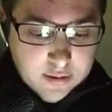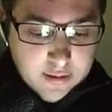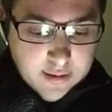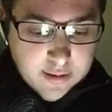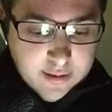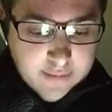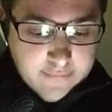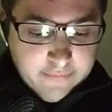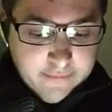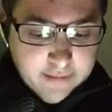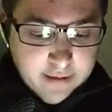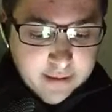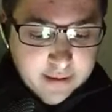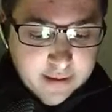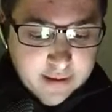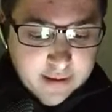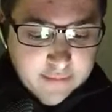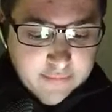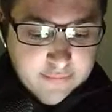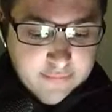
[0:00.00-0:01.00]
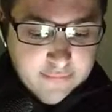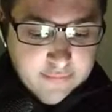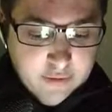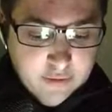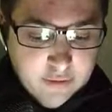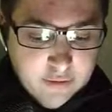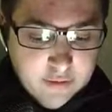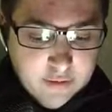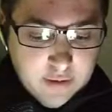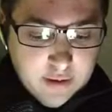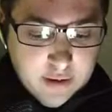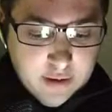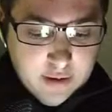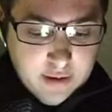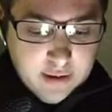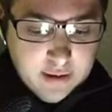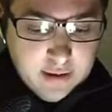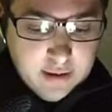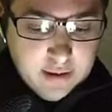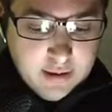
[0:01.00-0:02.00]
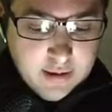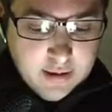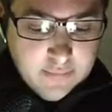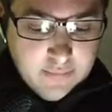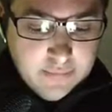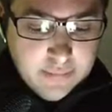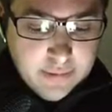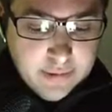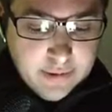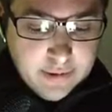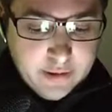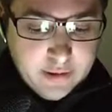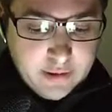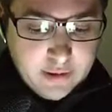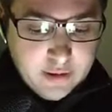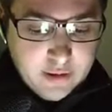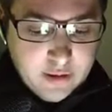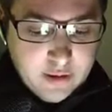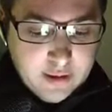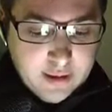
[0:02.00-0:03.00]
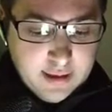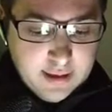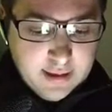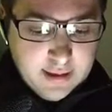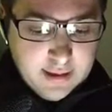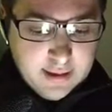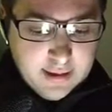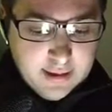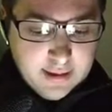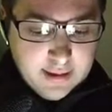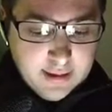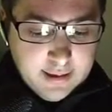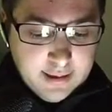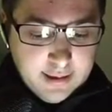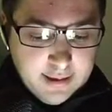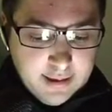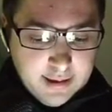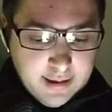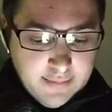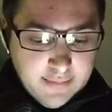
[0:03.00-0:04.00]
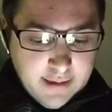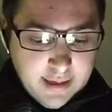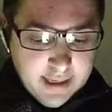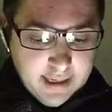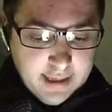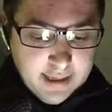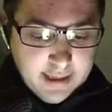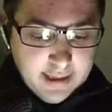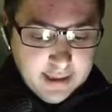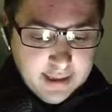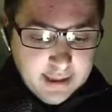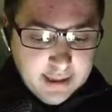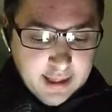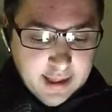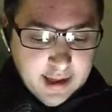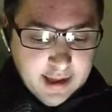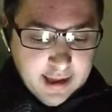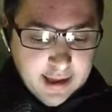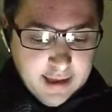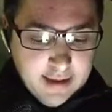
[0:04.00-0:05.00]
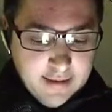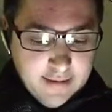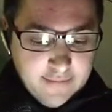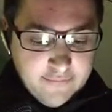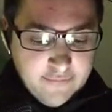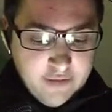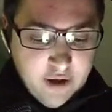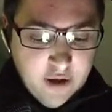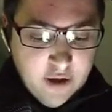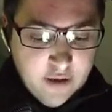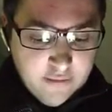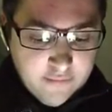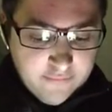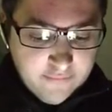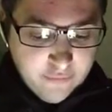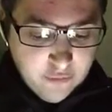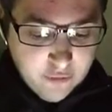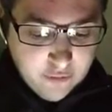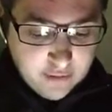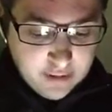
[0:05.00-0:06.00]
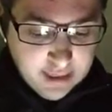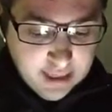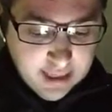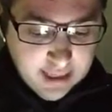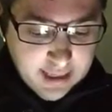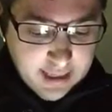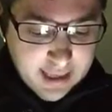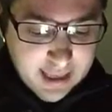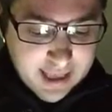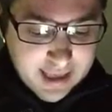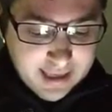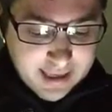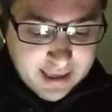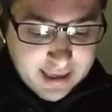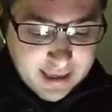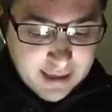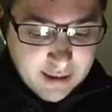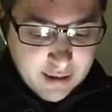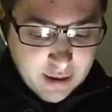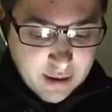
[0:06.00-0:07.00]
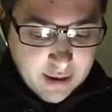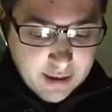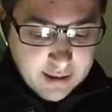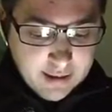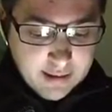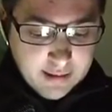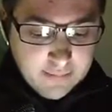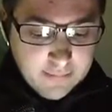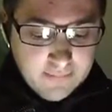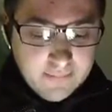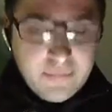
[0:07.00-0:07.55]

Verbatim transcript: of the full costs per student in communities that have full day kindergarten